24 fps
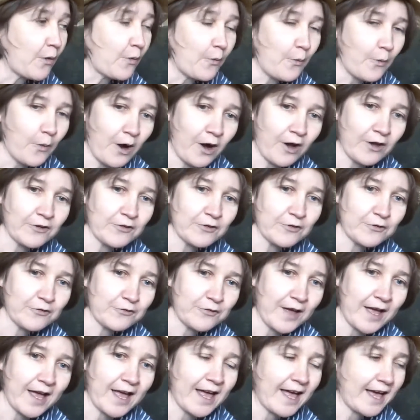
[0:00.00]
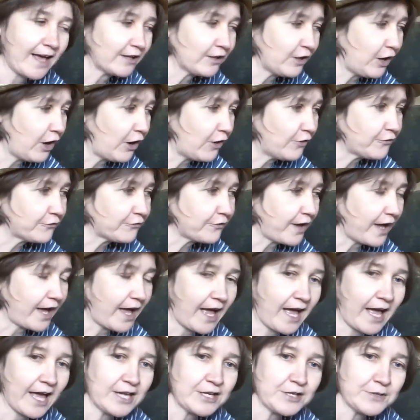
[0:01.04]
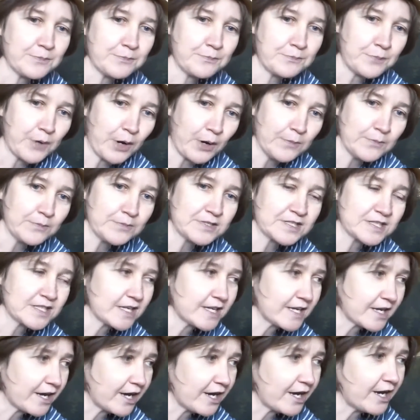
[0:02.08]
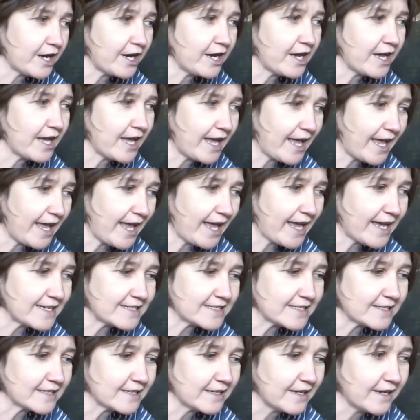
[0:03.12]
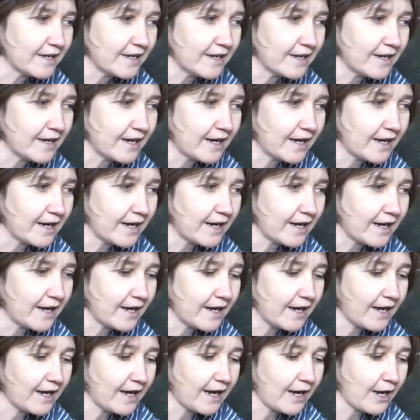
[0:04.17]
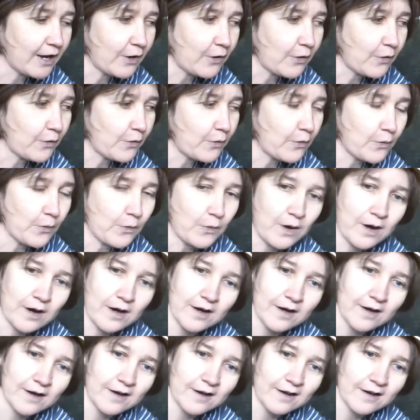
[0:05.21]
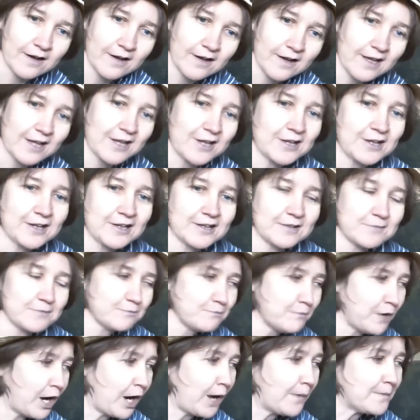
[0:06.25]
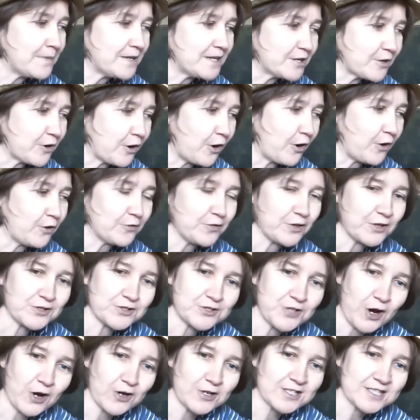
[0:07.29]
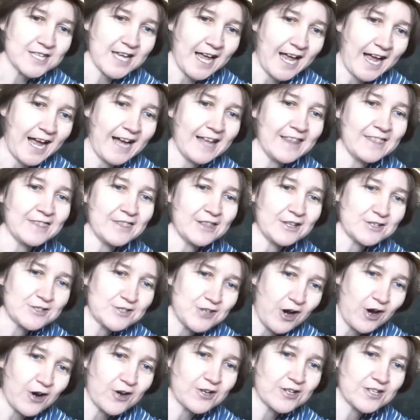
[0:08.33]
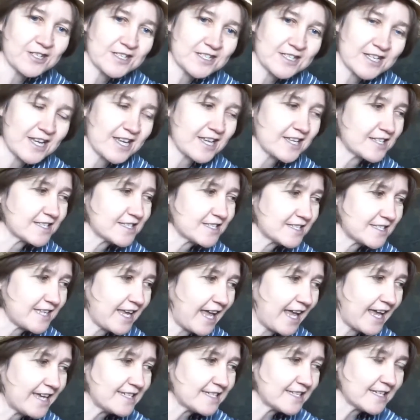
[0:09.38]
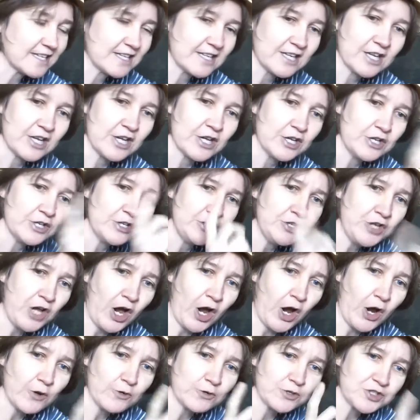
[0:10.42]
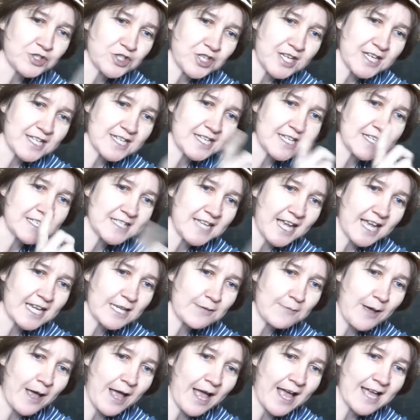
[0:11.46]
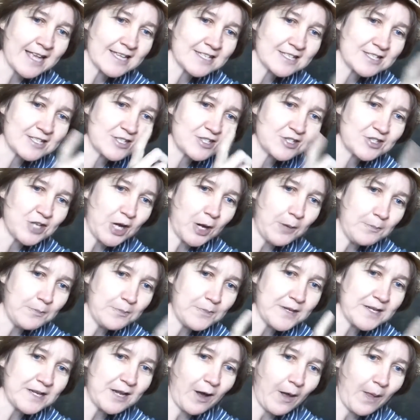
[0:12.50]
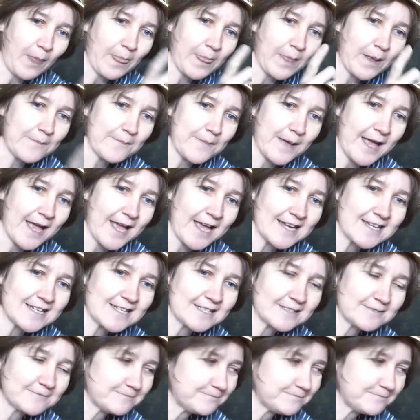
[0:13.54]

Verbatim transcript: One fell off and bumped her head. Ow! Mummy called the doctor and the doctor said, No cheeky teddy bears jumping on the bed.